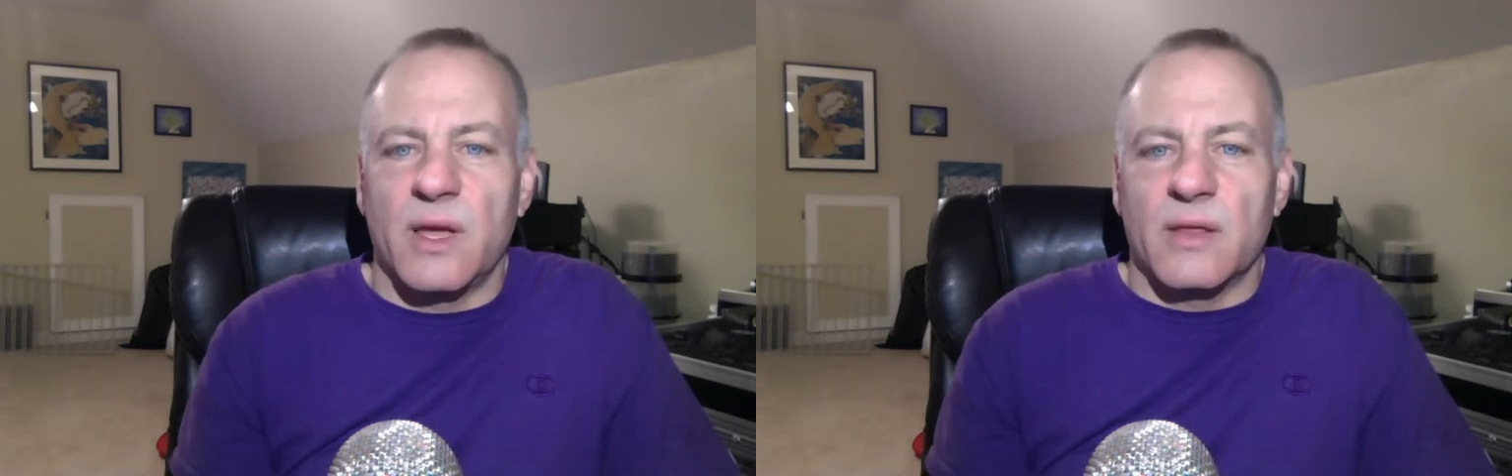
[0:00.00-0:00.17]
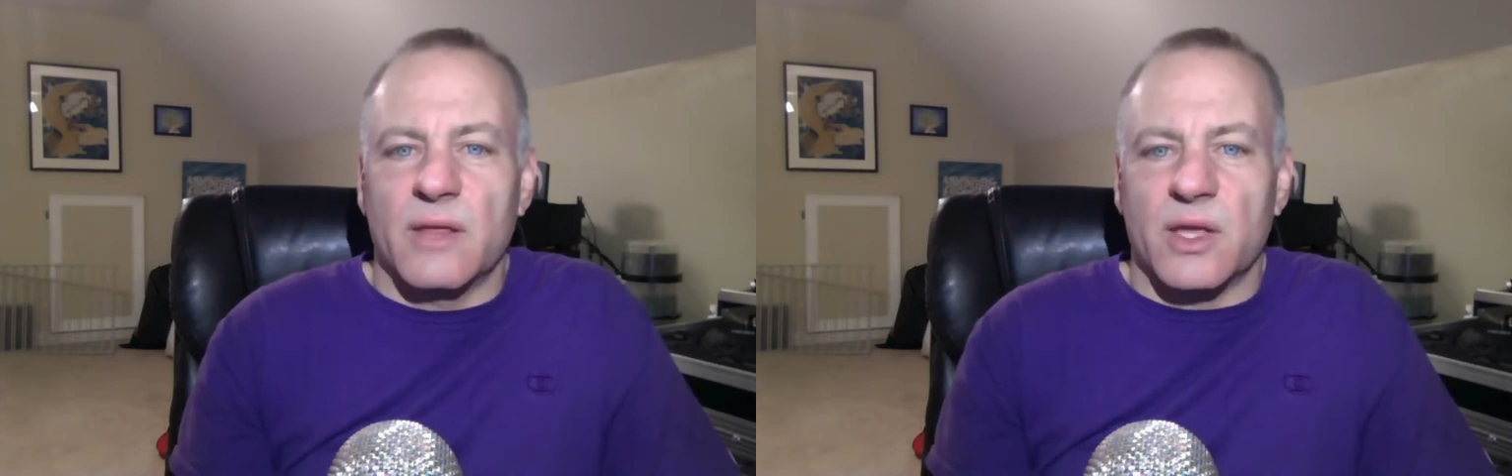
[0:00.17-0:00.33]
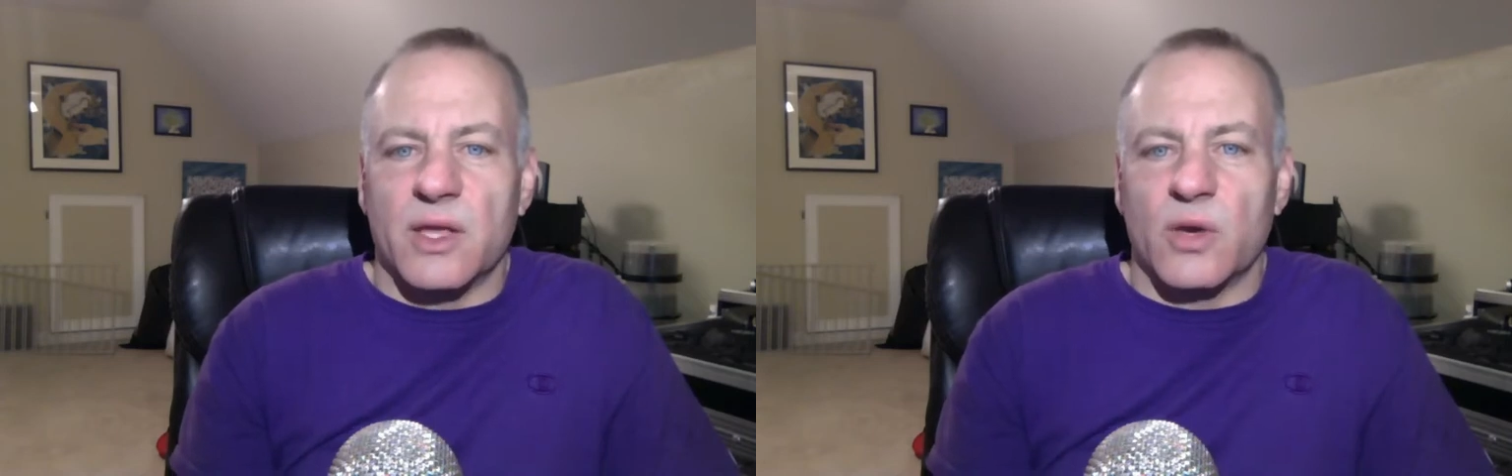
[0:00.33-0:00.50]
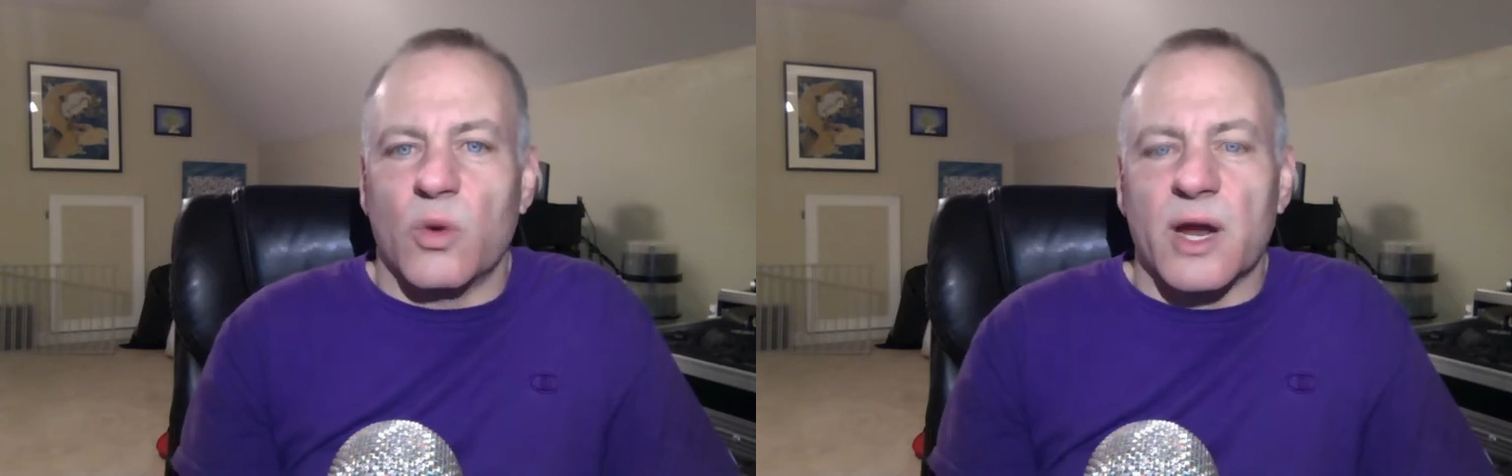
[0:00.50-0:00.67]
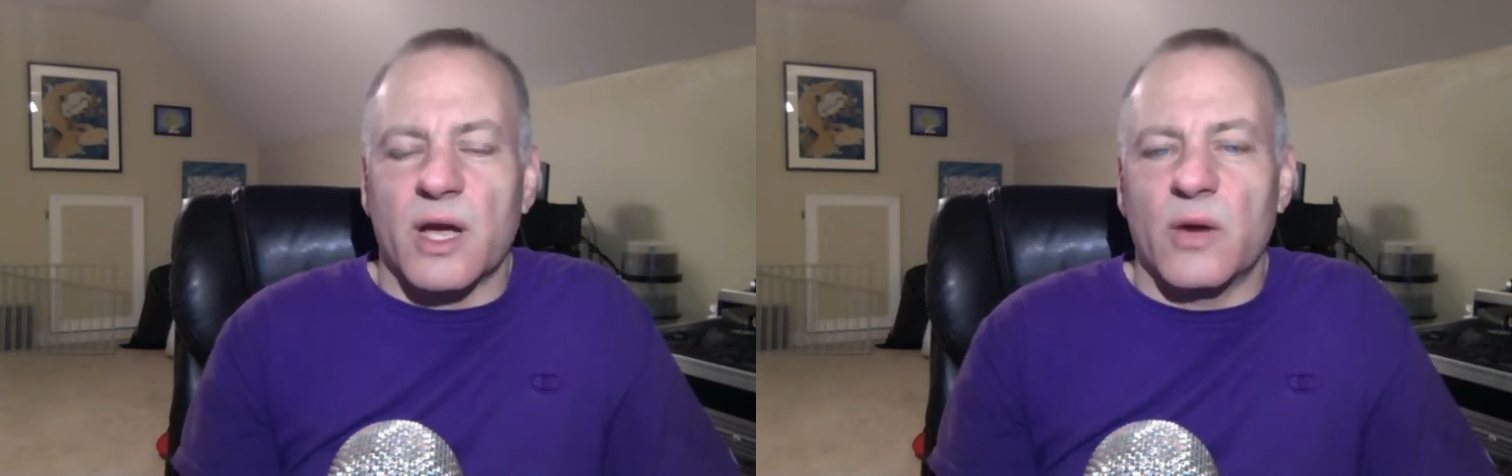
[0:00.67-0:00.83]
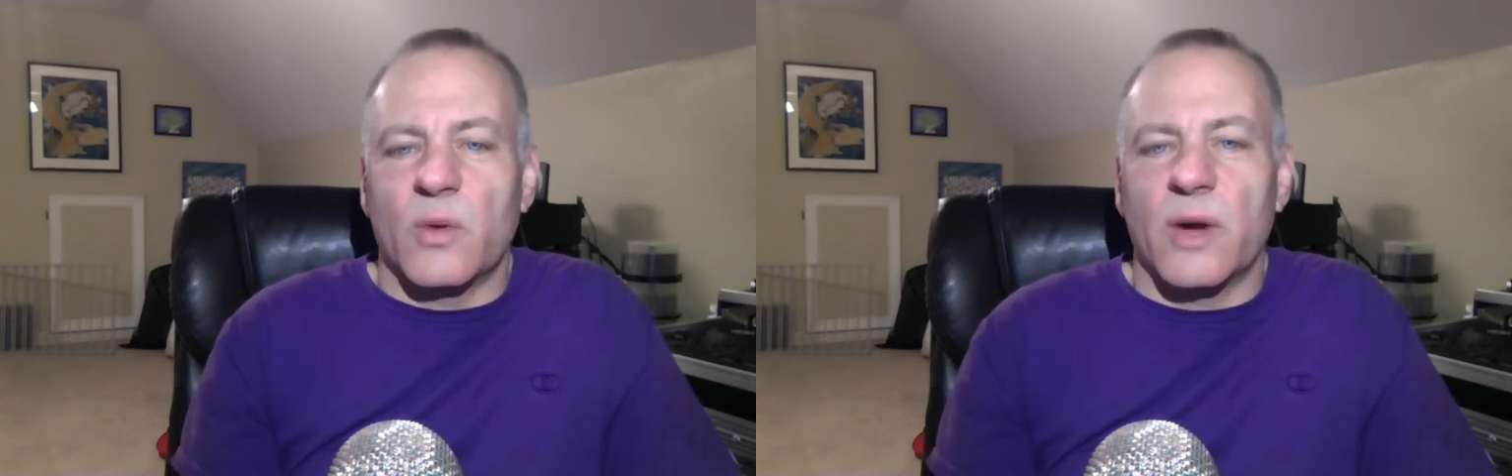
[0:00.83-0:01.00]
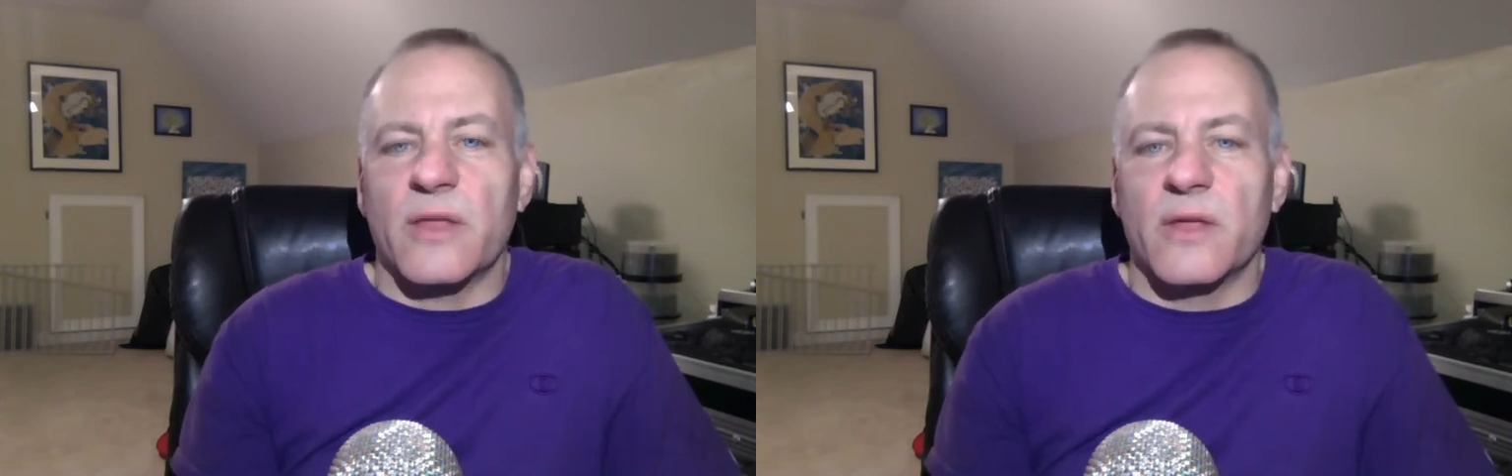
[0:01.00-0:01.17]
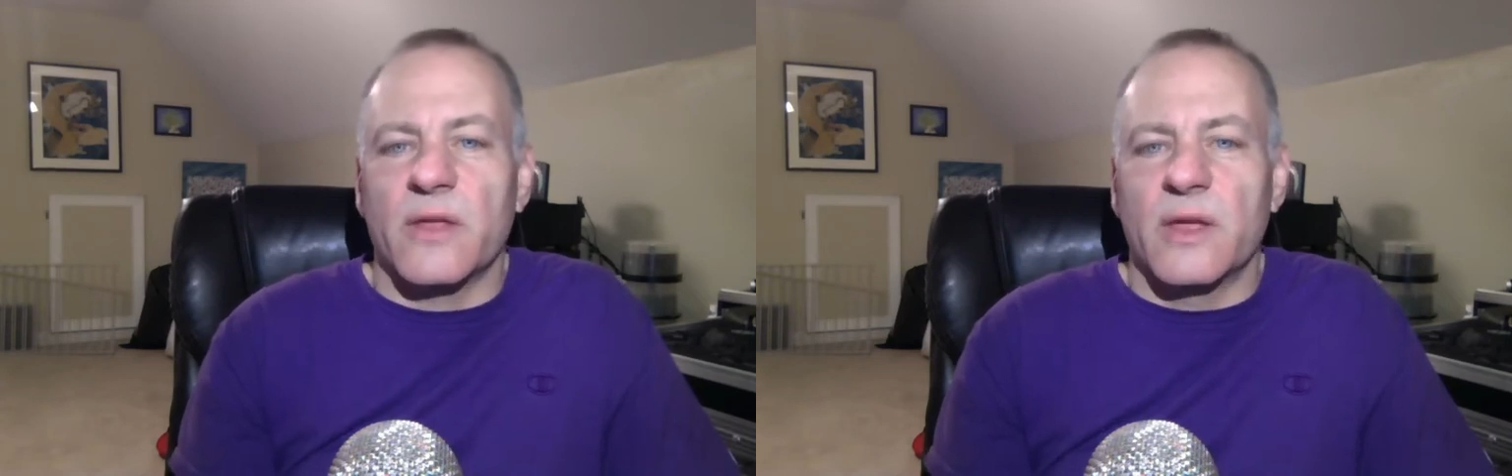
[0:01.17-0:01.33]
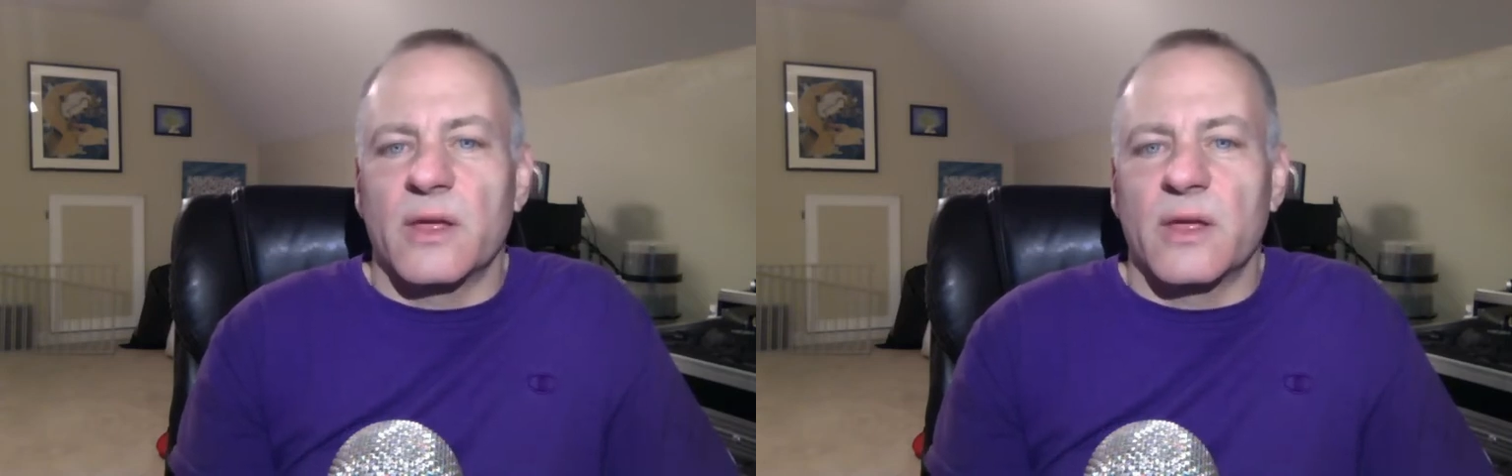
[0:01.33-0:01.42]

that you're working with